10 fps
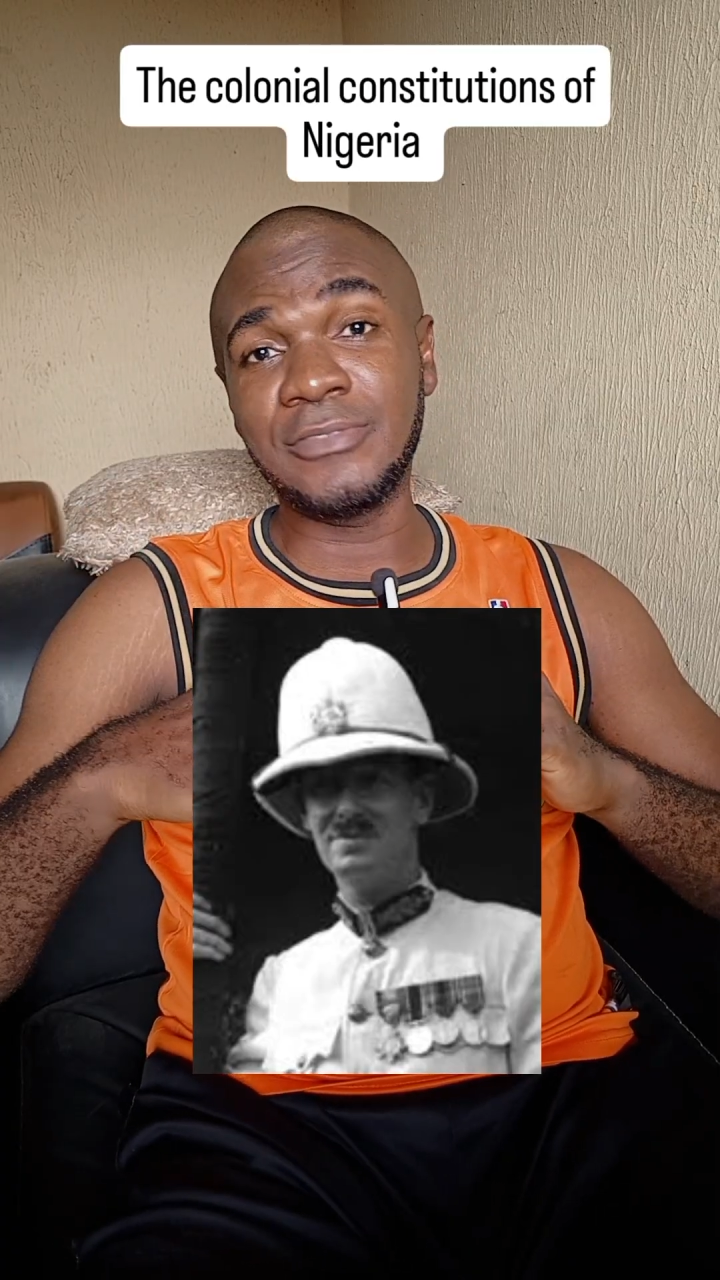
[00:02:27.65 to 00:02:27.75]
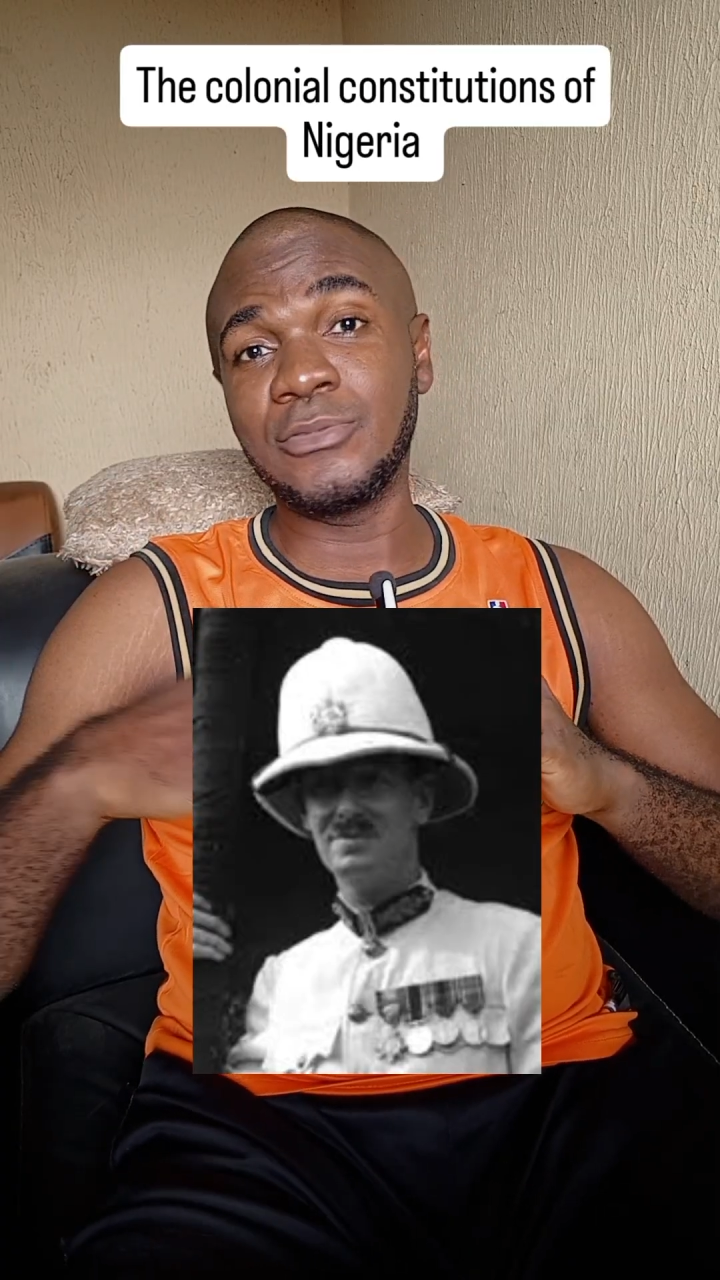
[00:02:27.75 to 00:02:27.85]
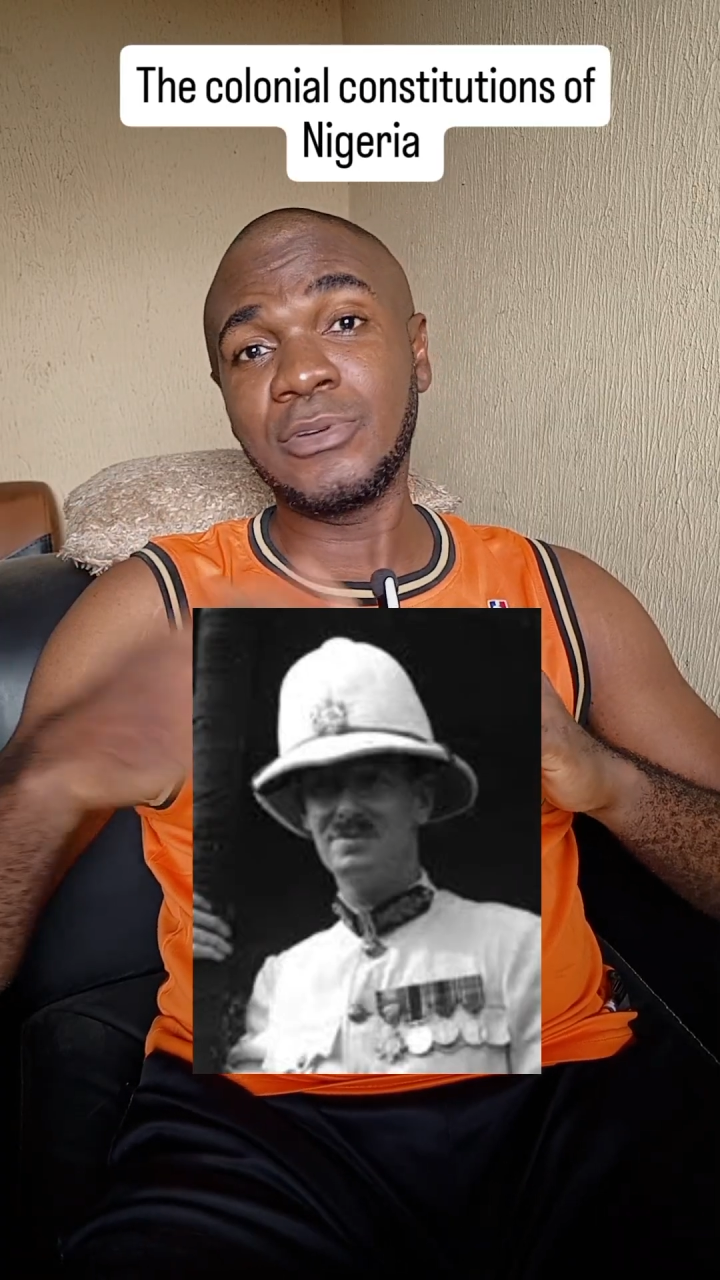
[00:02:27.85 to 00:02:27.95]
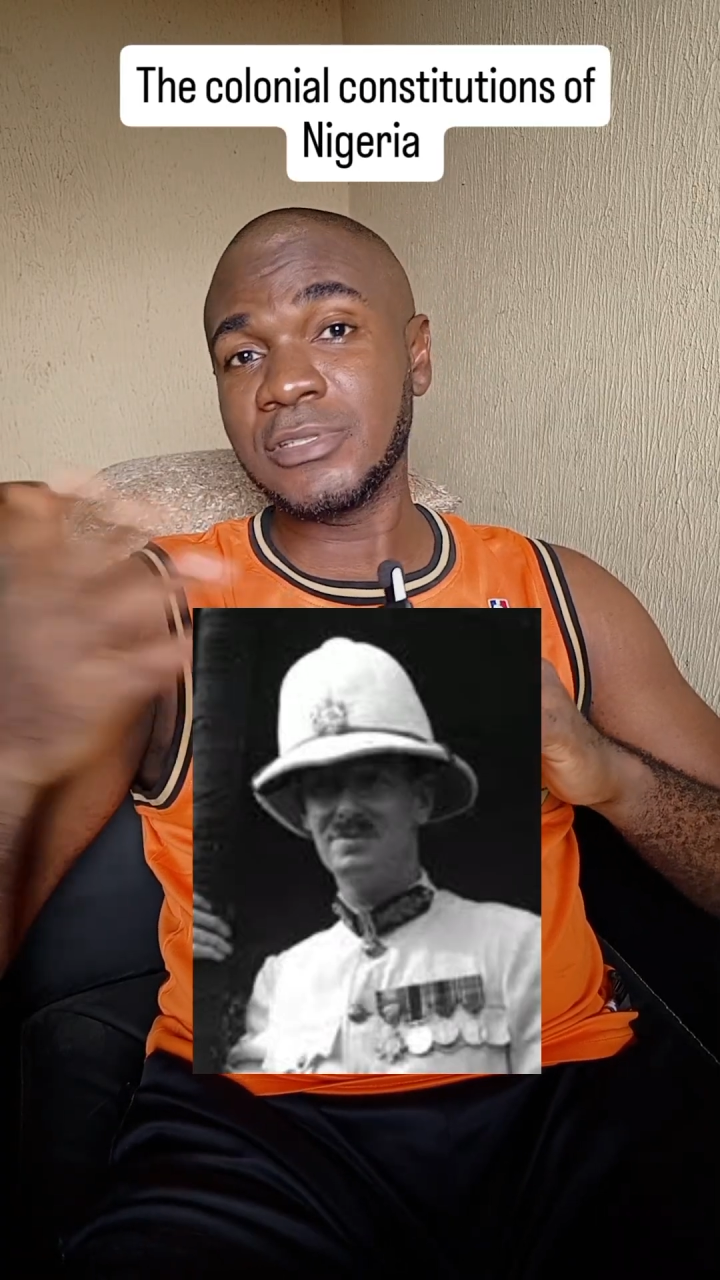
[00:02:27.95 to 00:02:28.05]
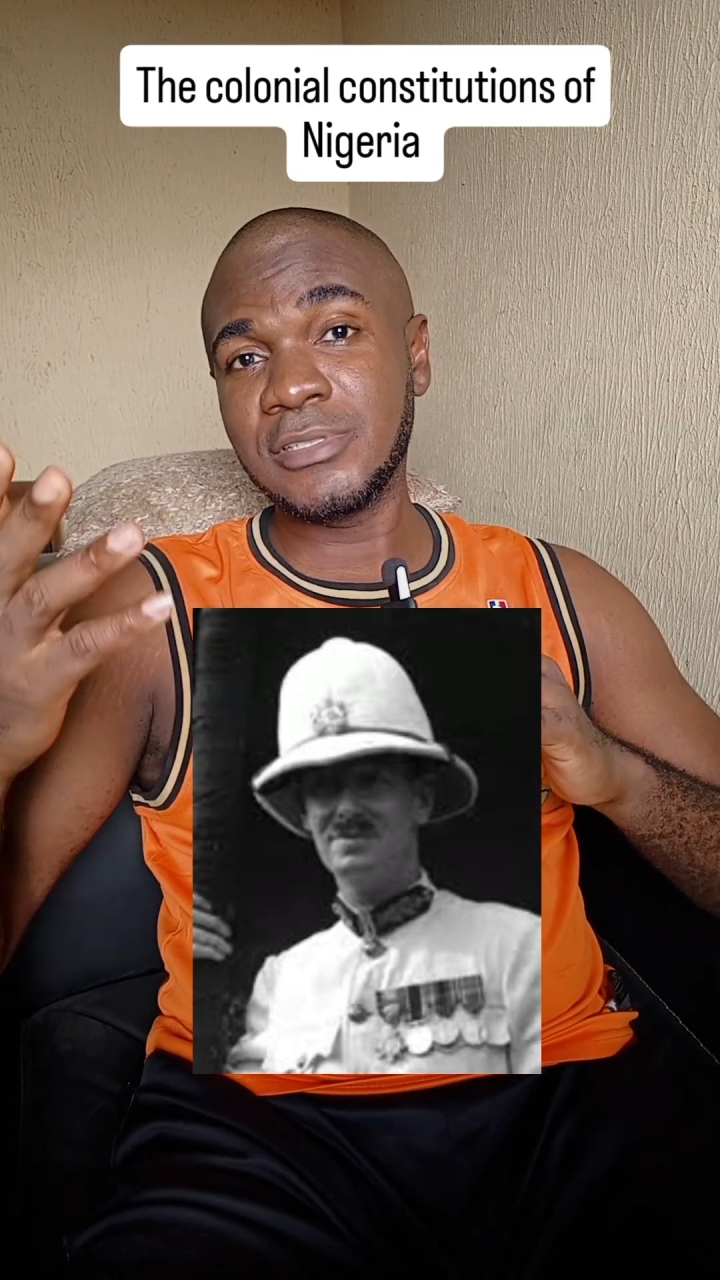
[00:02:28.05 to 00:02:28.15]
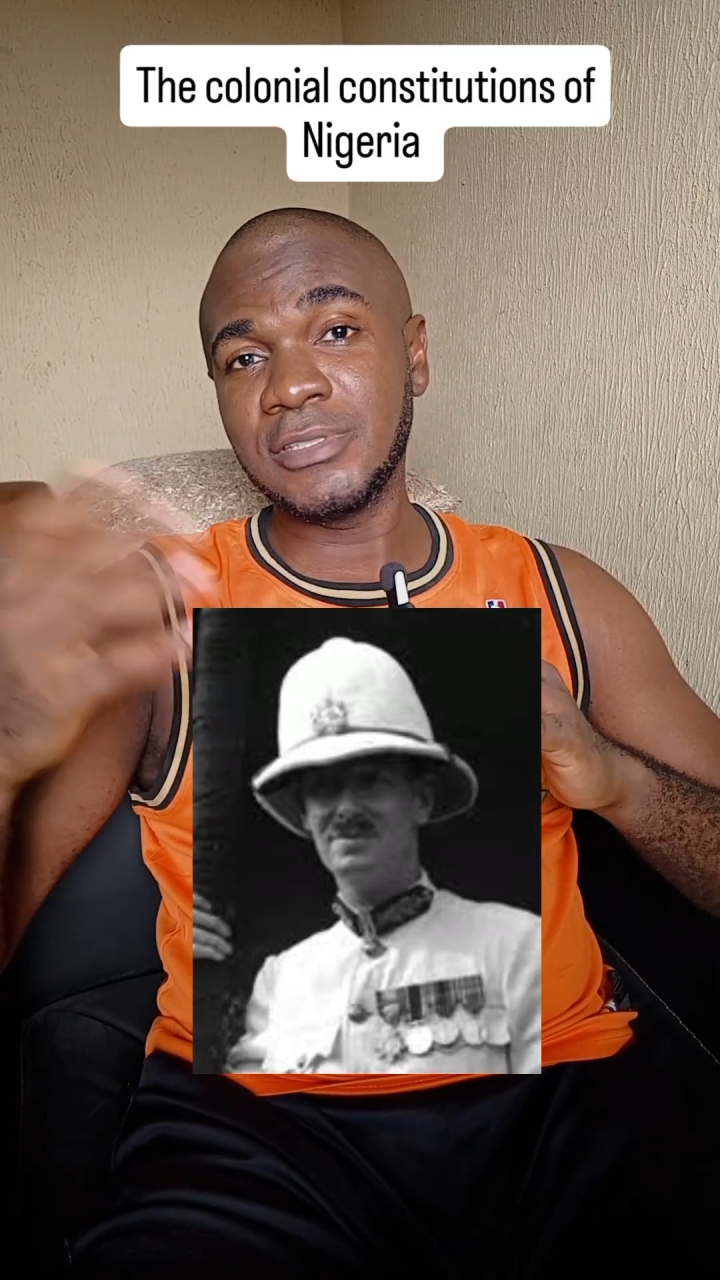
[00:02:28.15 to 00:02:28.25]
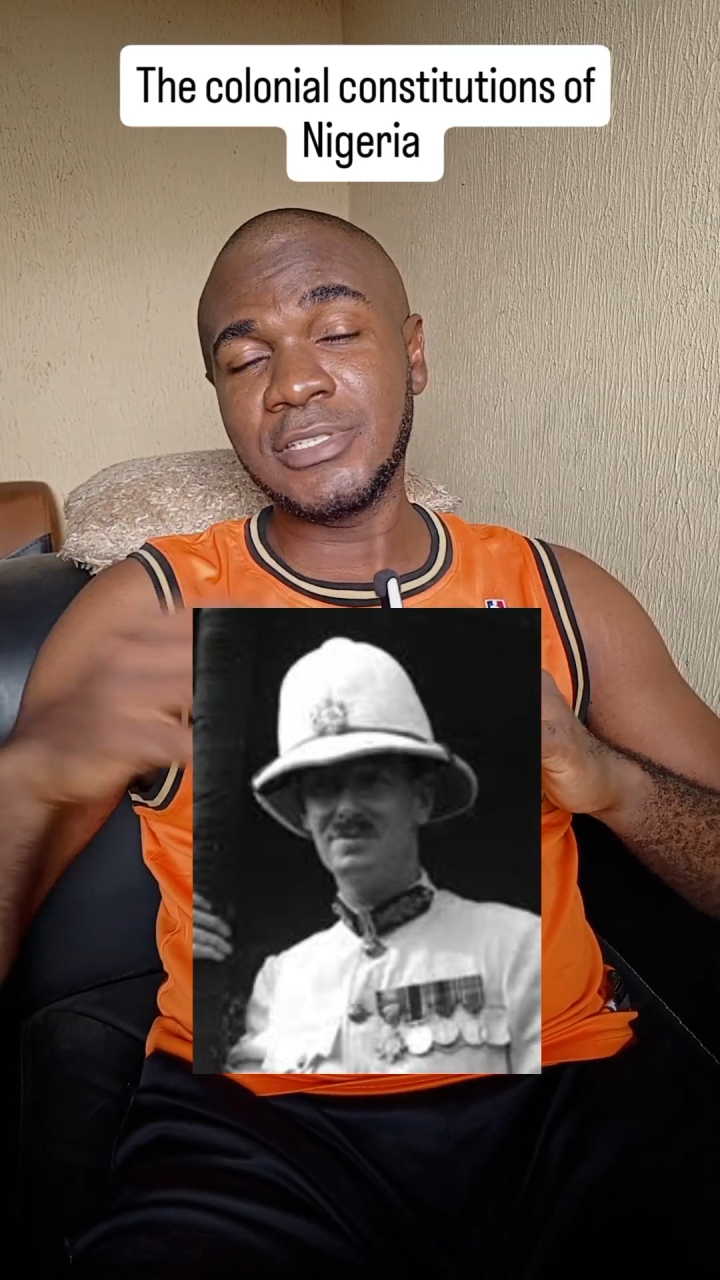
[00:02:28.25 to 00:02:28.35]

of what